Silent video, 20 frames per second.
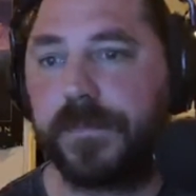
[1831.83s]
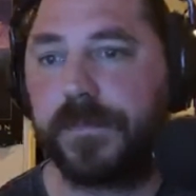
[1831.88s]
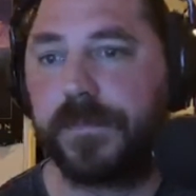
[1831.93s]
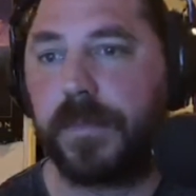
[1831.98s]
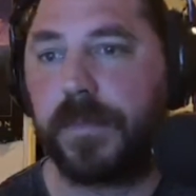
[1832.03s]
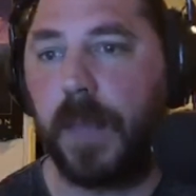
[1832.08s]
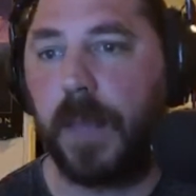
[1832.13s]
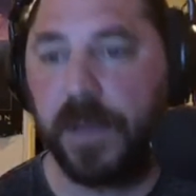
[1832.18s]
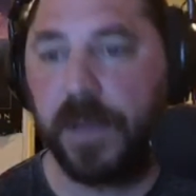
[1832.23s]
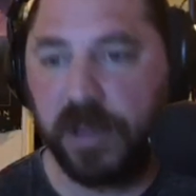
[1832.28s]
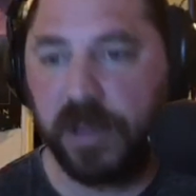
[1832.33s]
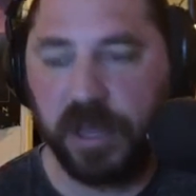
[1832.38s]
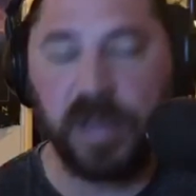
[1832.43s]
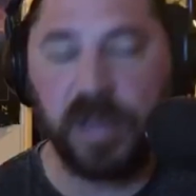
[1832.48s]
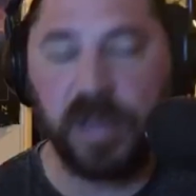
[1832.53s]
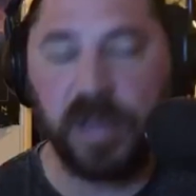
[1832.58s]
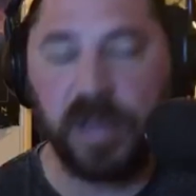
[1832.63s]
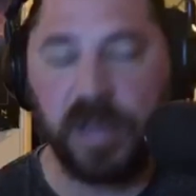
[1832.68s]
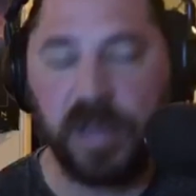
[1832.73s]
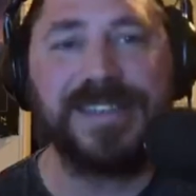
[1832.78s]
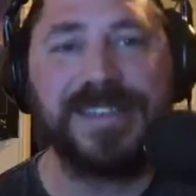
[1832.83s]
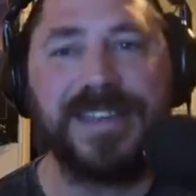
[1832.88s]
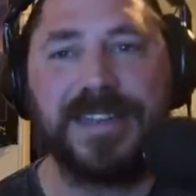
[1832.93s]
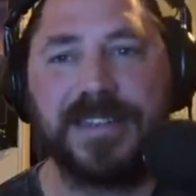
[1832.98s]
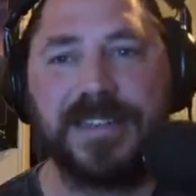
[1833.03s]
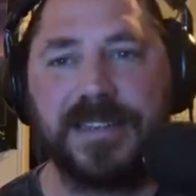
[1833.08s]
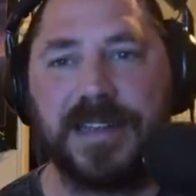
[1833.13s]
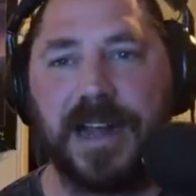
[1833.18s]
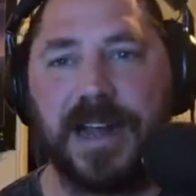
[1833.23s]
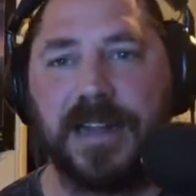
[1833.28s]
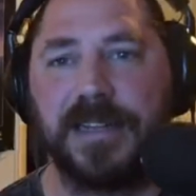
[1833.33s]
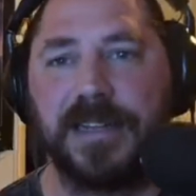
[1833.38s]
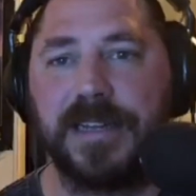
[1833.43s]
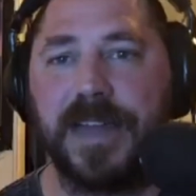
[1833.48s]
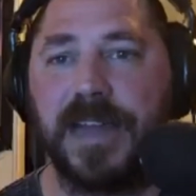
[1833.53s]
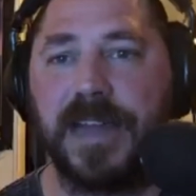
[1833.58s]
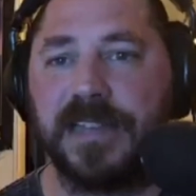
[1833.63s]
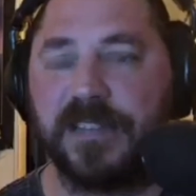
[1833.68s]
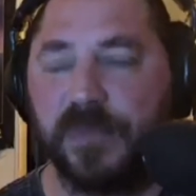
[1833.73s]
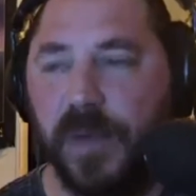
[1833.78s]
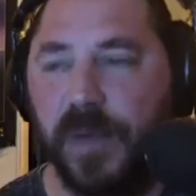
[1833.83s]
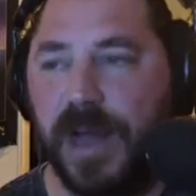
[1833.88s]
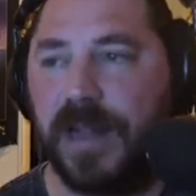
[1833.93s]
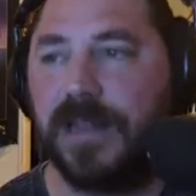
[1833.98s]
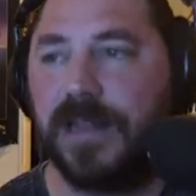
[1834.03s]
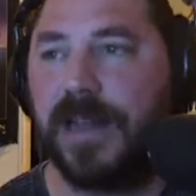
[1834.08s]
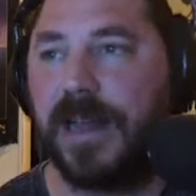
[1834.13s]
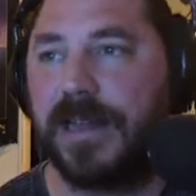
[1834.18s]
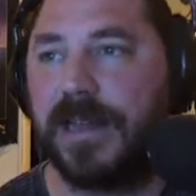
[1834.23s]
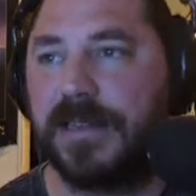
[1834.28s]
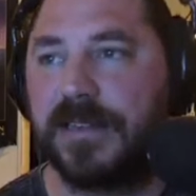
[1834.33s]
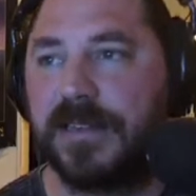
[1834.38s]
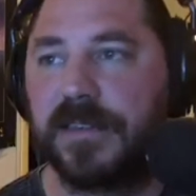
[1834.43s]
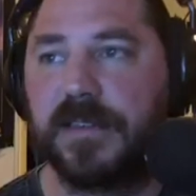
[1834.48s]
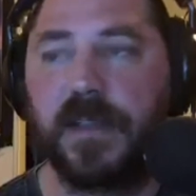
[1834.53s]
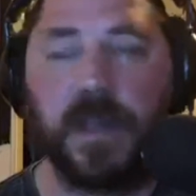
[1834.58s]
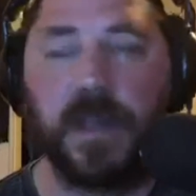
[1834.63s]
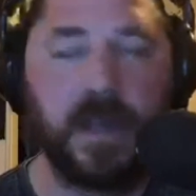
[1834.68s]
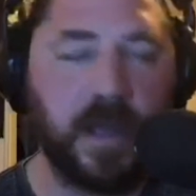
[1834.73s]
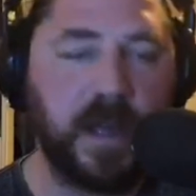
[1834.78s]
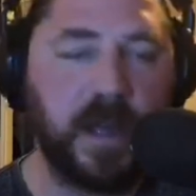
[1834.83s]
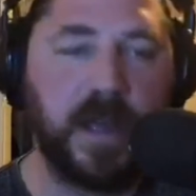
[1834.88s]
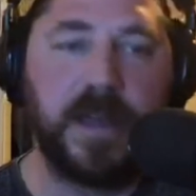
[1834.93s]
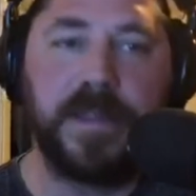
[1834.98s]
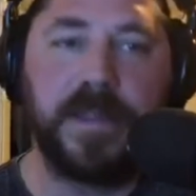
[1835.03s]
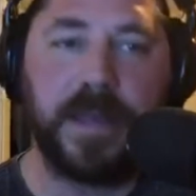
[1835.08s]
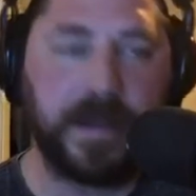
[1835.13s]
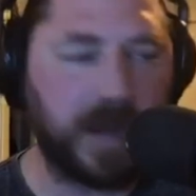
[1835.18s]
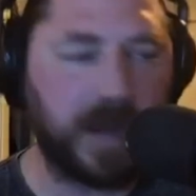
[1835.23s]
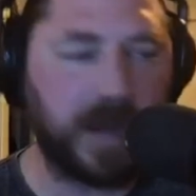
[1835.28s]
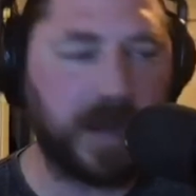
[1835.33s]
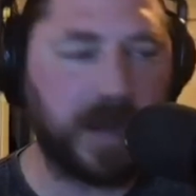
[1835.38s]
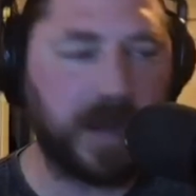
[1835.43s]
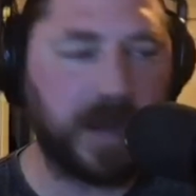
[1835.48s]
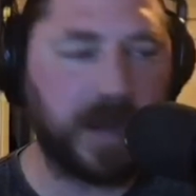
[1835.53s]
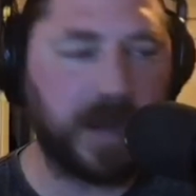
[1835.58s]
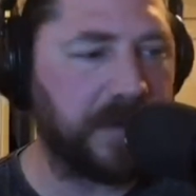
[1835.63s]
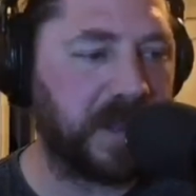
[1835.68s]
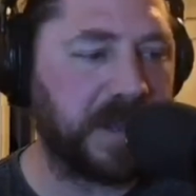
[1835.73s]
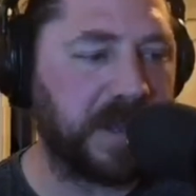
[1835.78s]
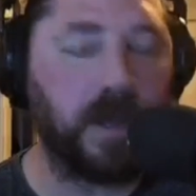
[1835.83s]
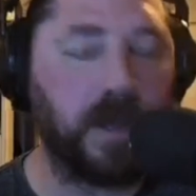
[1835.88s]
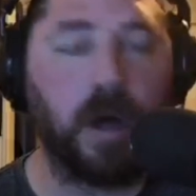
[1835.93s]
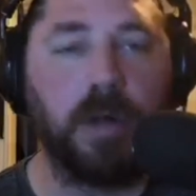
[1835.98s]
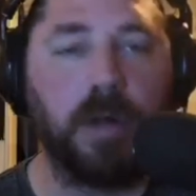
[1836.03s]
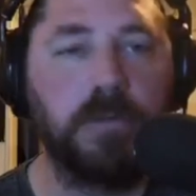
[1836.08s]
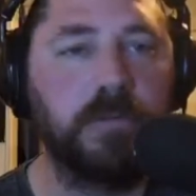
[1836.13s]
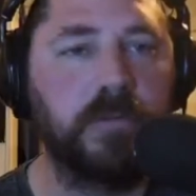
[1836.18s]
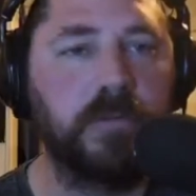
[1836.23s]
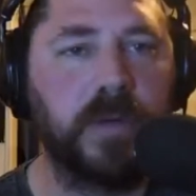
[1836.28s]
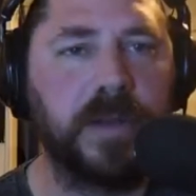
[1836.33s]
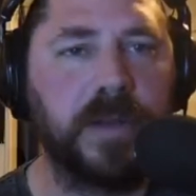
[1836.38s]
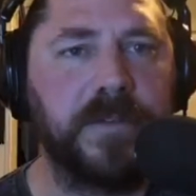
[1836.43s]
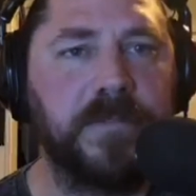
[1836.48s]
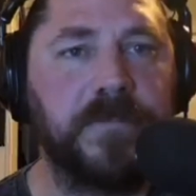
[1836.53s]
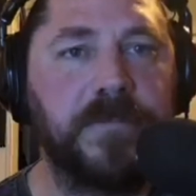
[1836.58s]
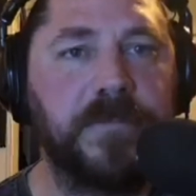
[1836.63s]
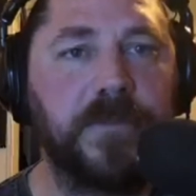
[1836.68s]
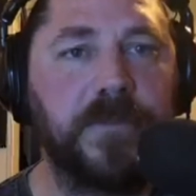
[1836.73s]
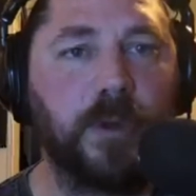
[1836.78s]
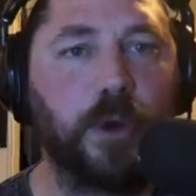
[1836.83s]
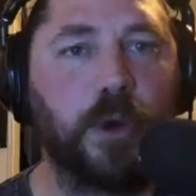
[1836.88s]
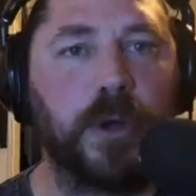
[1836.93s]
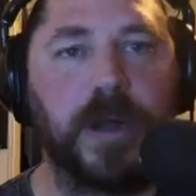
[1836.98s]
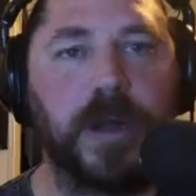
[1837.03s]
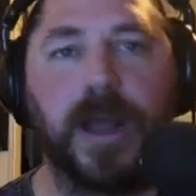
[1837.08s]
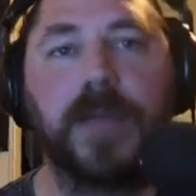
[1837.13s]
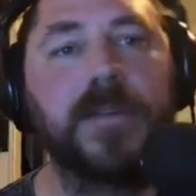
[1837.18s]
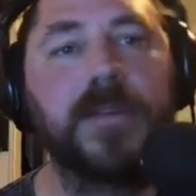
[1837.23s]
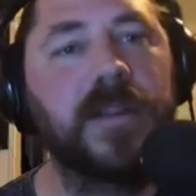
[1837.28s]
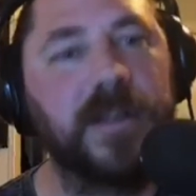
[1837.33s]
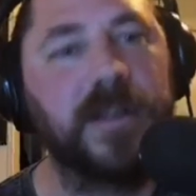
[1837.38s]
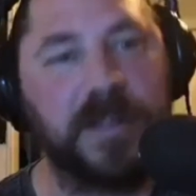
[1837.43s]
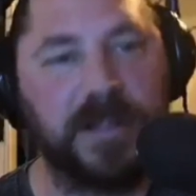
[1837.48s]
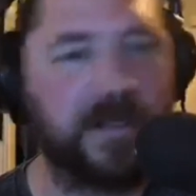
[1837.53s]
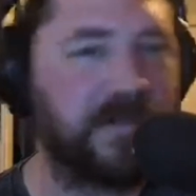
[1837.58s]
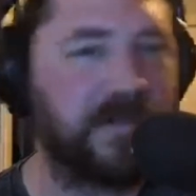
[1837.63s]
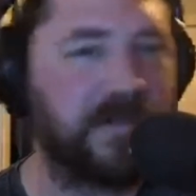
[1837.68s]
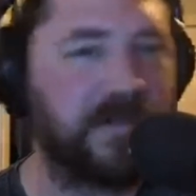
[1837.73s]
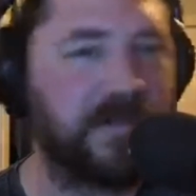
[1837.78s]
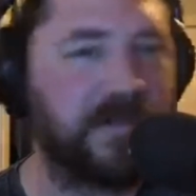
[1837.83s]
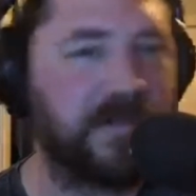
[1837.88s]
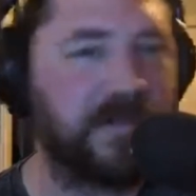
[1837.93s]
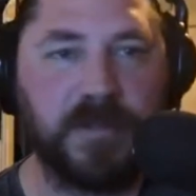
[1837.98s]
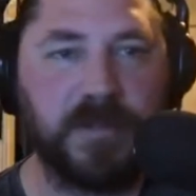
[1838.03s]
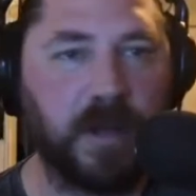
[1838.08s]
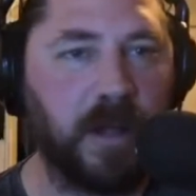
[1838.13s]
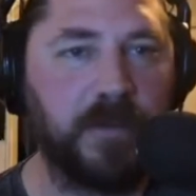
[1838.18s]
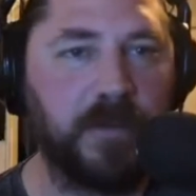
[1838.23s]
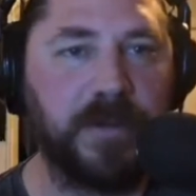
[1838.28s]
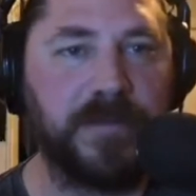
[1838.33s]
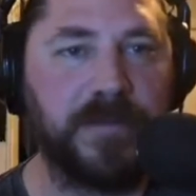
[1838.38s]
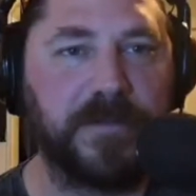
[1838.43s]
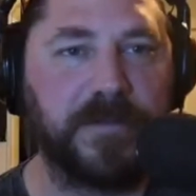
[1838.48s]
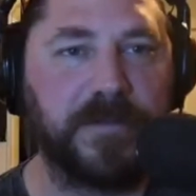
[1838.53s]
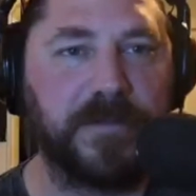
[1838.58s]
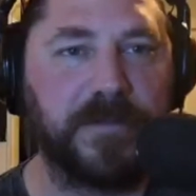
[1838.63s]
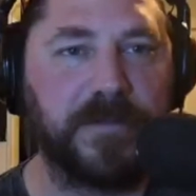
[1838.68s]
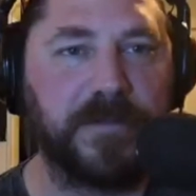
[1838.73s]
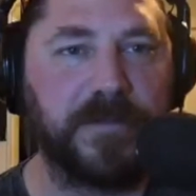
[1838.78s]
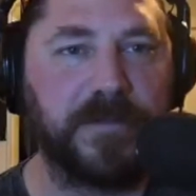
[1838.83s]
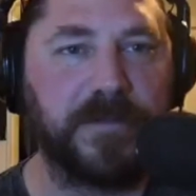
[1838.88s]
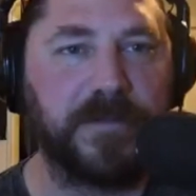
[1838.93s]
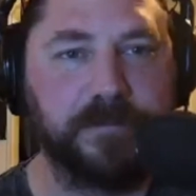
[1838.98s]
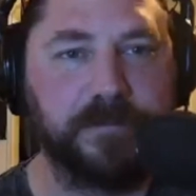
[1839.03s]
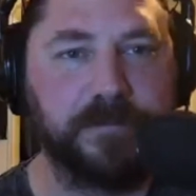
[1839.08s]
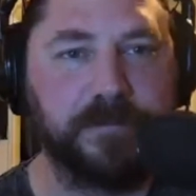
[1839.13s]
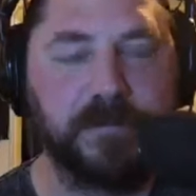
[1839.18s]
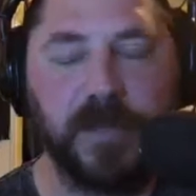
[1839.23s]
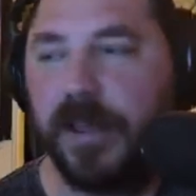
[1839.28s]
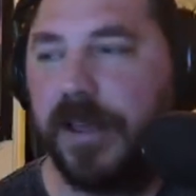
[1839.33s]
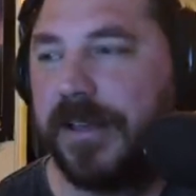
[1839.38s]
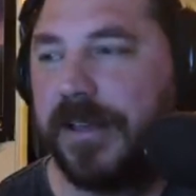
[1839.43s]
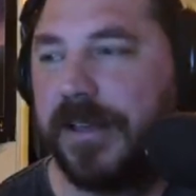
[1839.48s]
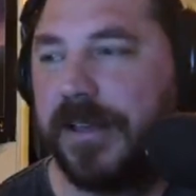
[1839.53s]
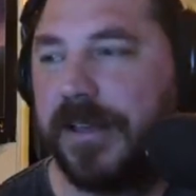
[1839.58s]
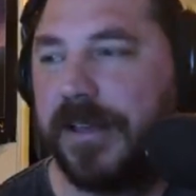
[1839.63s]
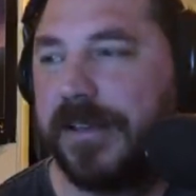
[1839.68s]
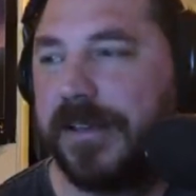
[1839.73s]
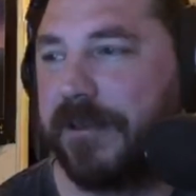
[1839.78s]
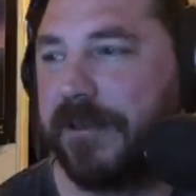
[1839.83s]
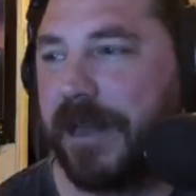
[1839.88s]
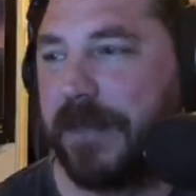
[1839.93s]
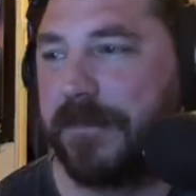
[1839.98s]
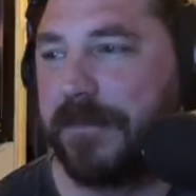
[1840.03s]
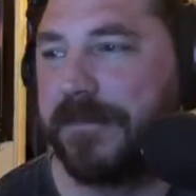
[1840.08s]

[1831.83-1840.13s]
But she's listed as Sally, as well as that Irish lady, Olwen Fury. Olwen Fury. That's her name.